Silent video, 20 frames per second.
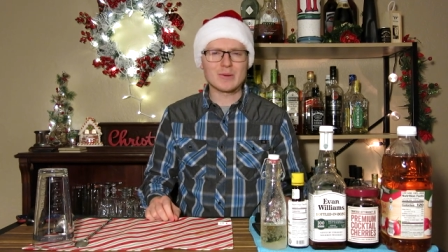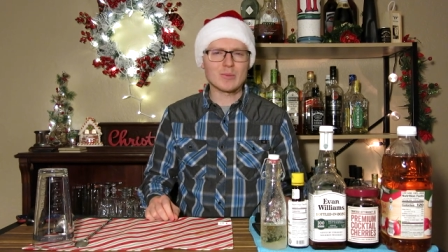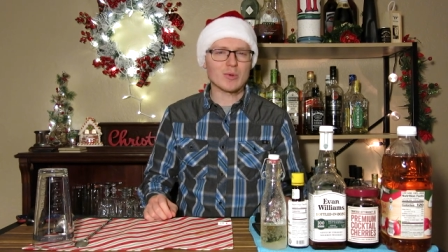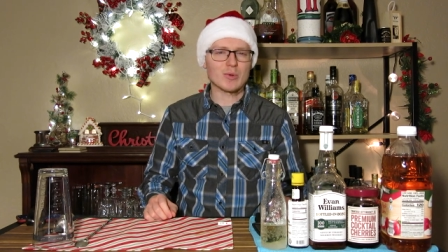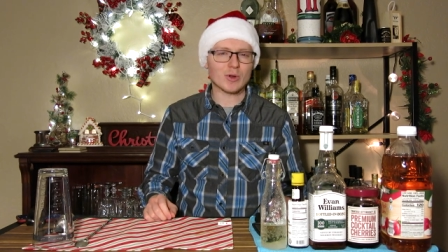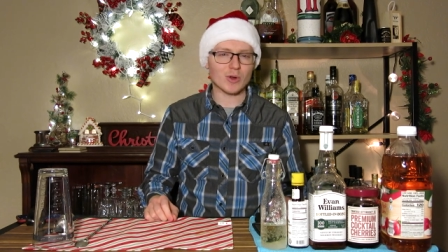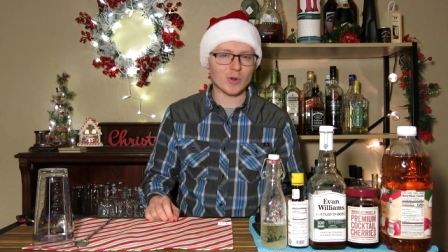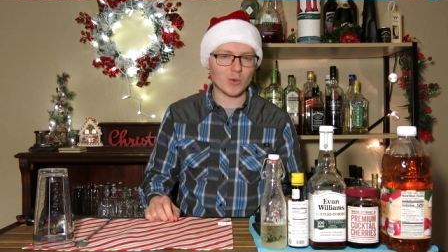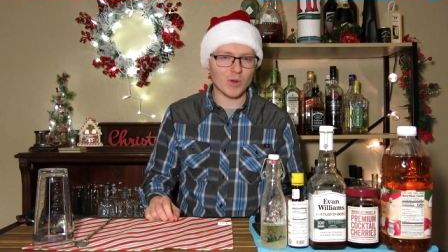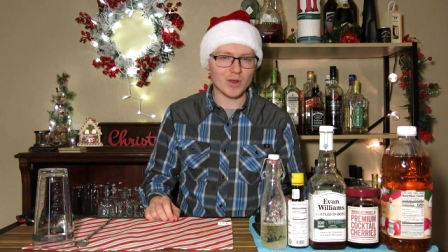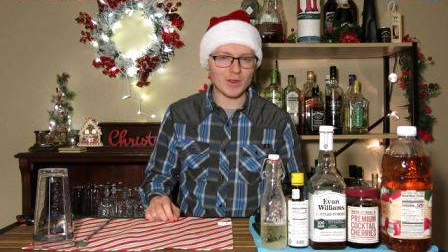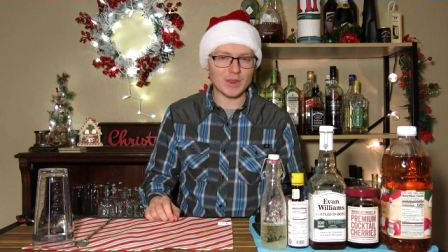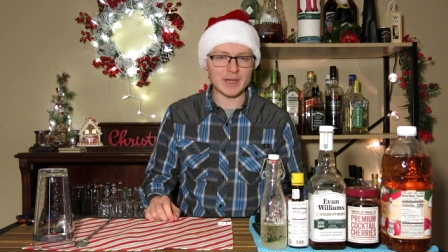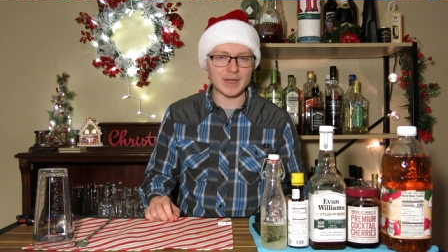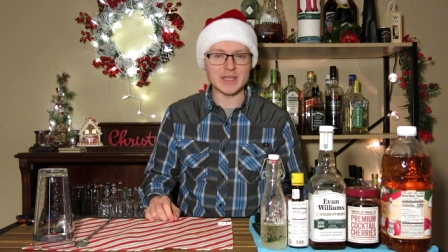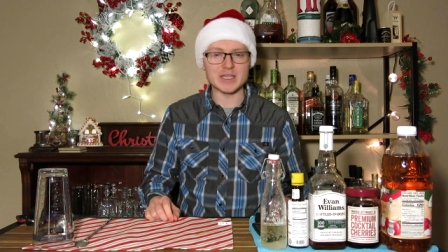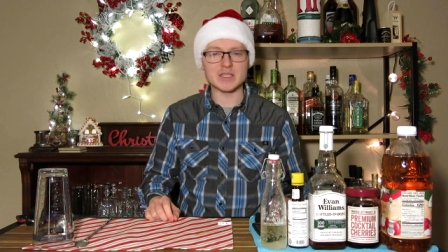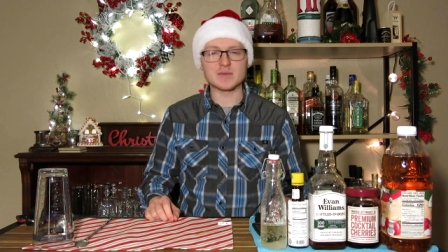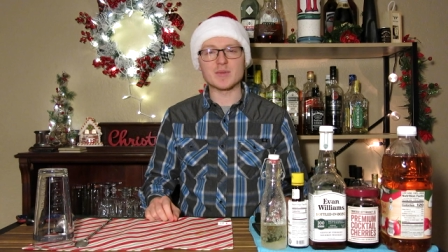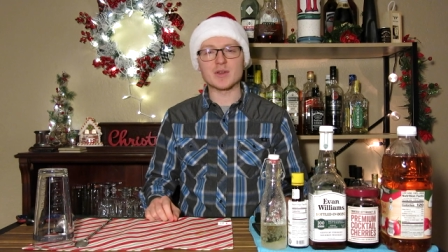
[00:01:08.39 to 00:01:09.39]
poor
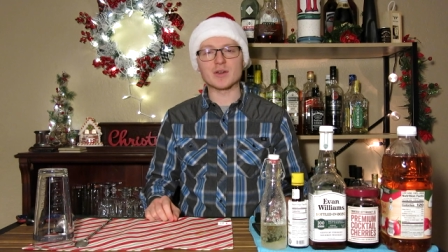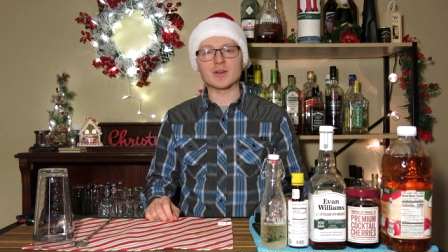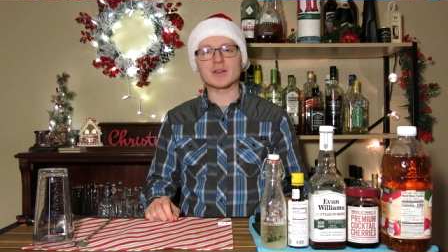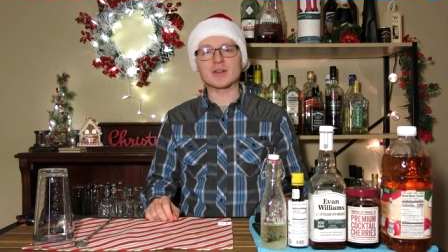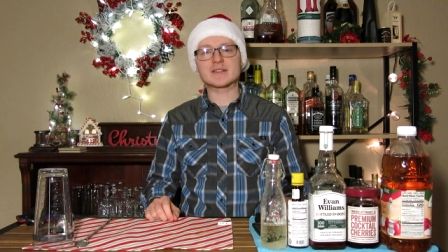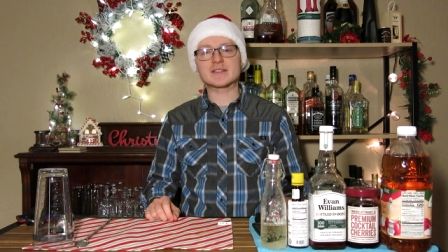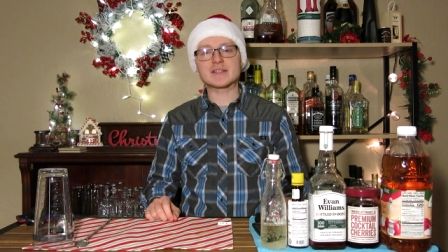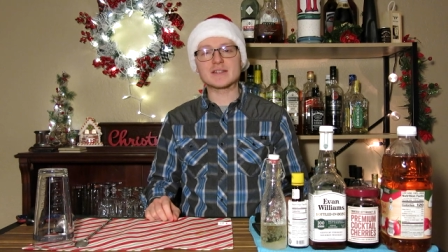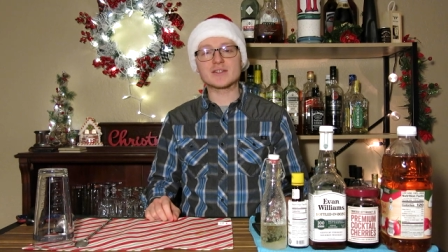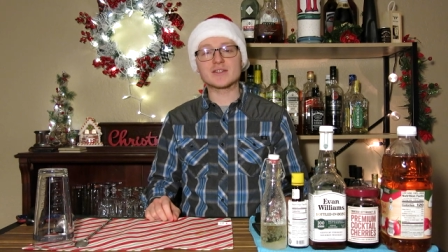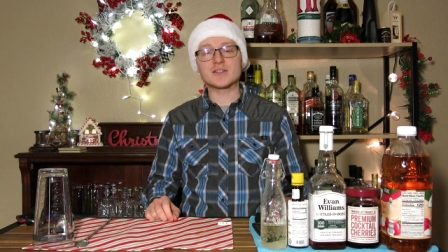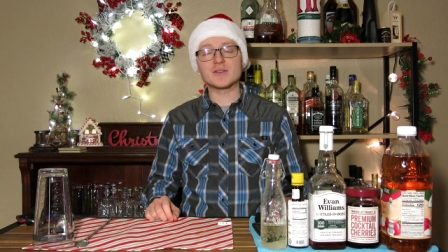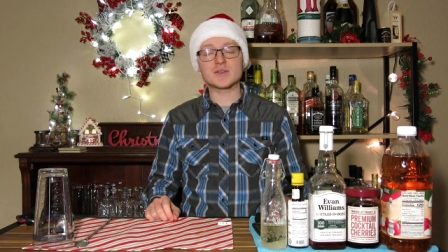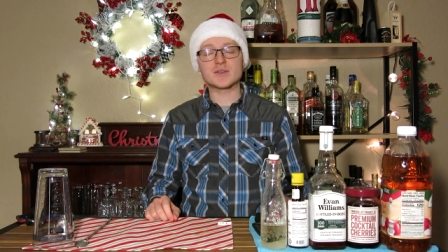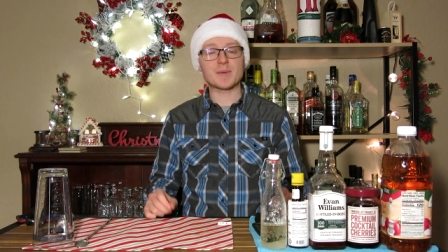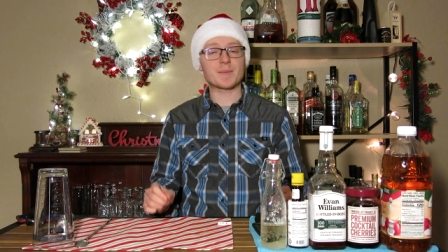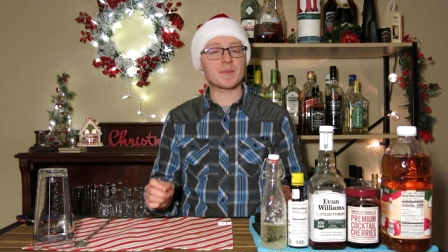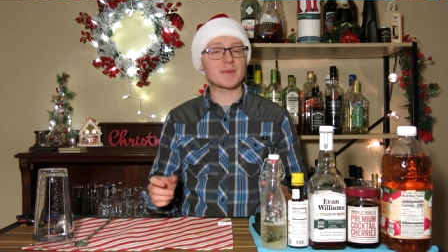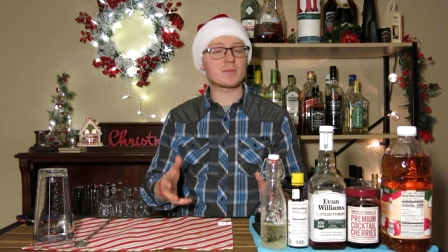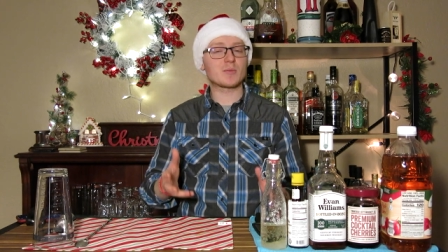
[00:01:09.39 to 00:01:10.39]
quality spirits into
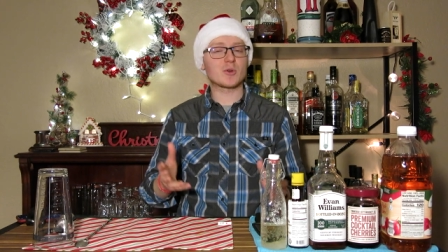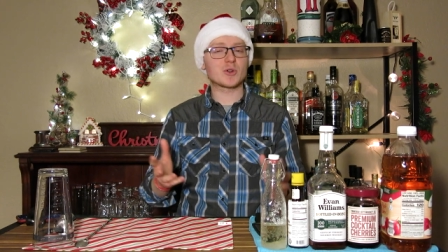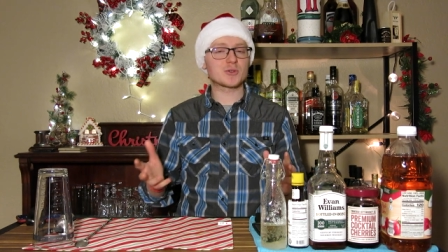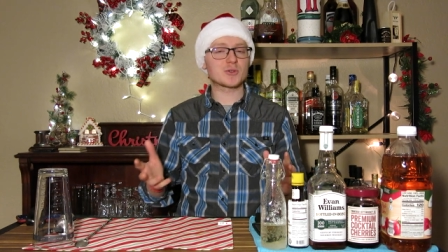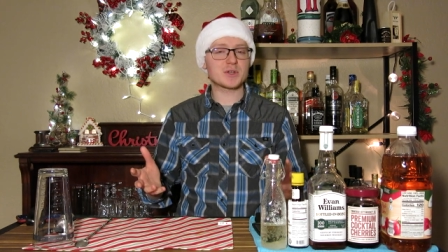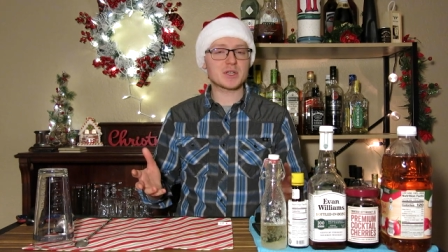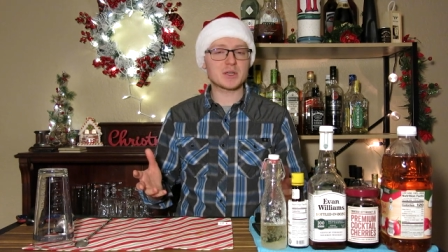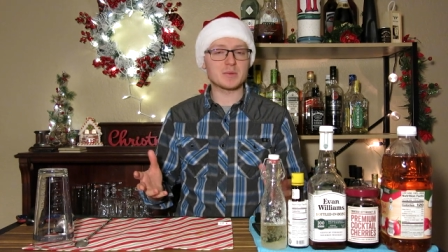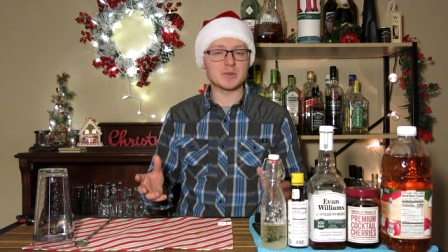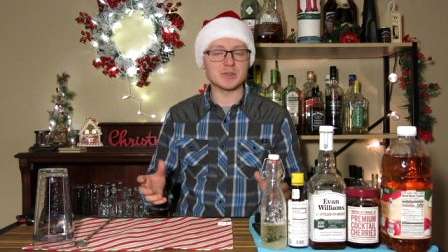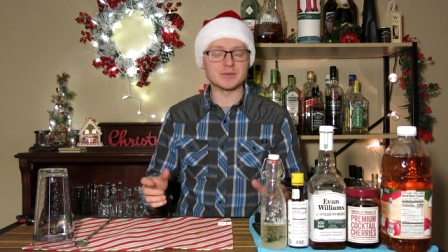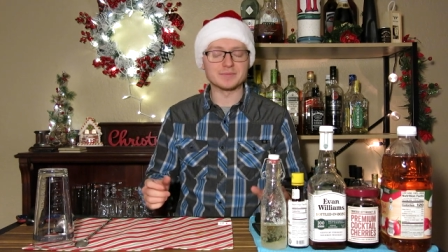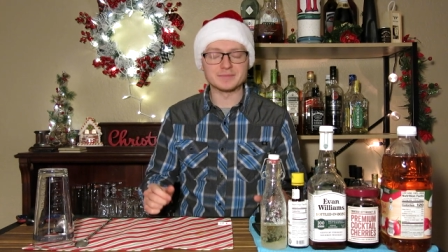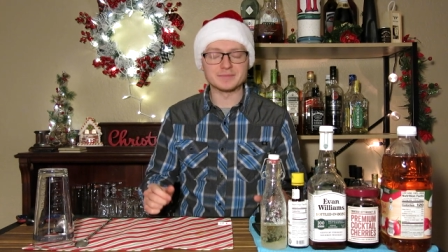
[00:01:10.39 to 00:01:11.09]
something more drinkable.